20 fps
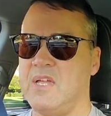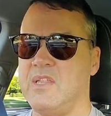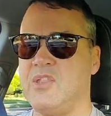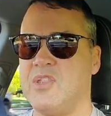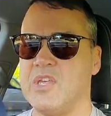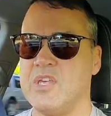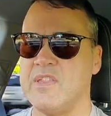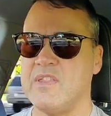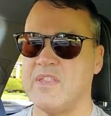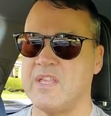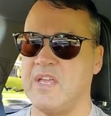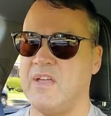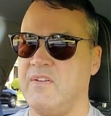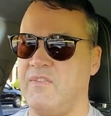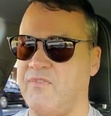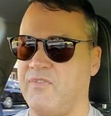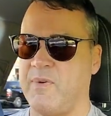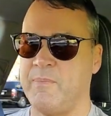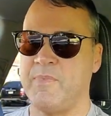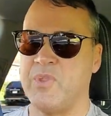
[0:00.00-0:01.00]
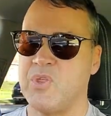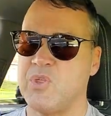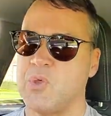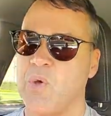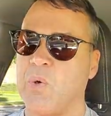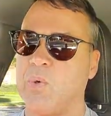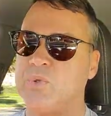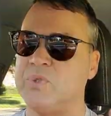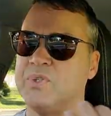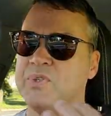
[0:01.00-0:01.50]
just uh, from the
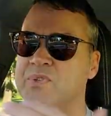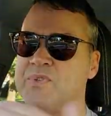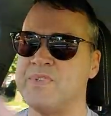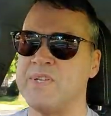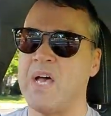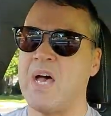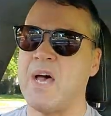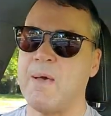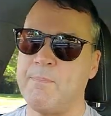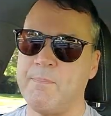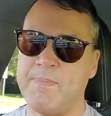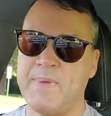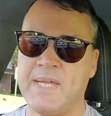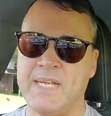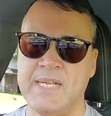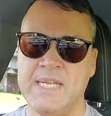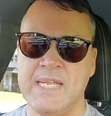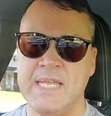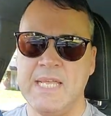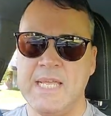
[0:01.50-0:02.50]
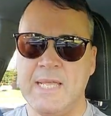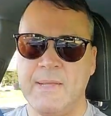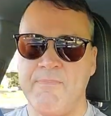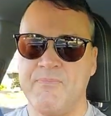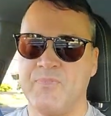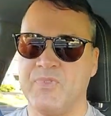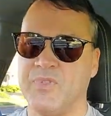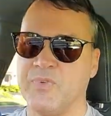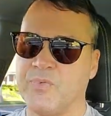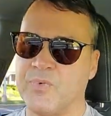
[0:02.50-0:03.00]
shoulders up, and
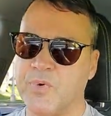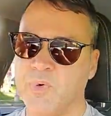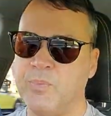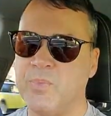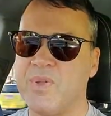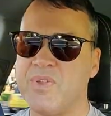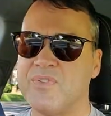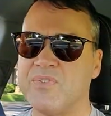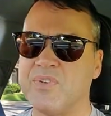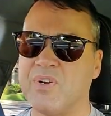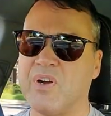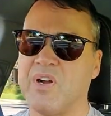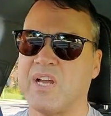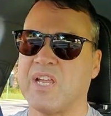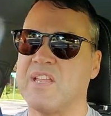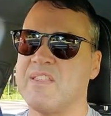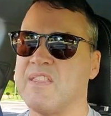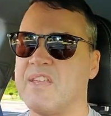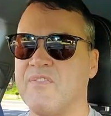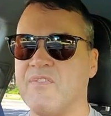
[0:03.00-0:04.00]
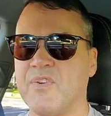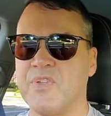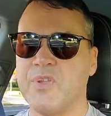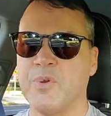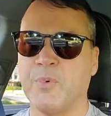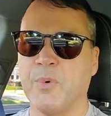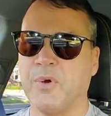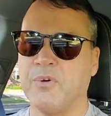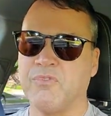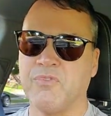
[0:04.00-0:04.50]
the room was dark except for
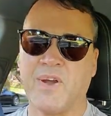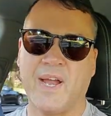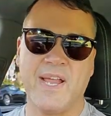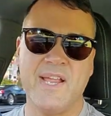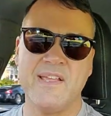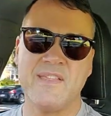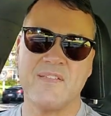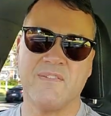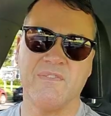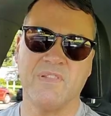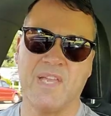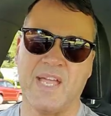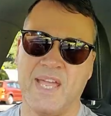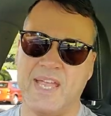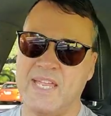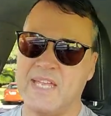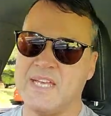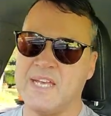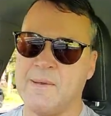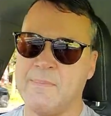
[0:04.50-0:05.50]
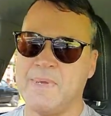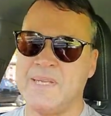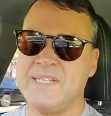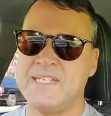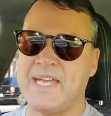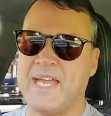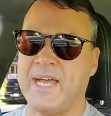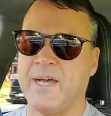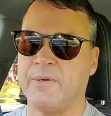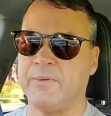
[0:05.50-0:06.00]
there were rays of light coming
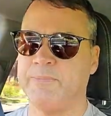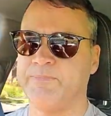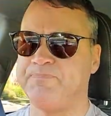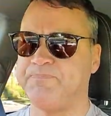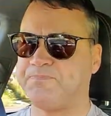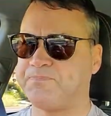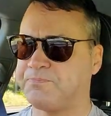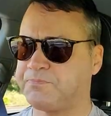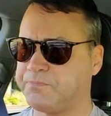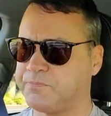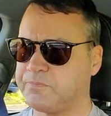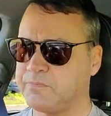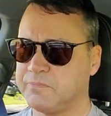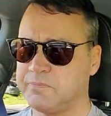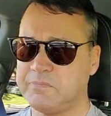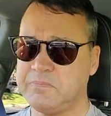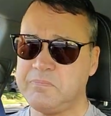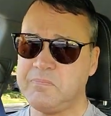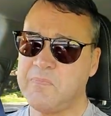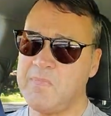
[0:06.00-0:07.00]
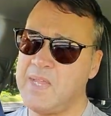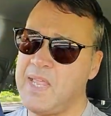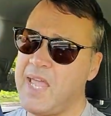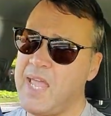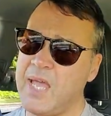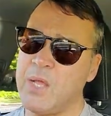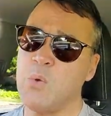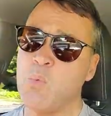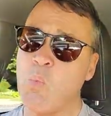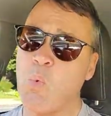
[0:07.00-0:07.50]
down.
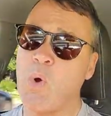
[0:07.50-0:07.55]
And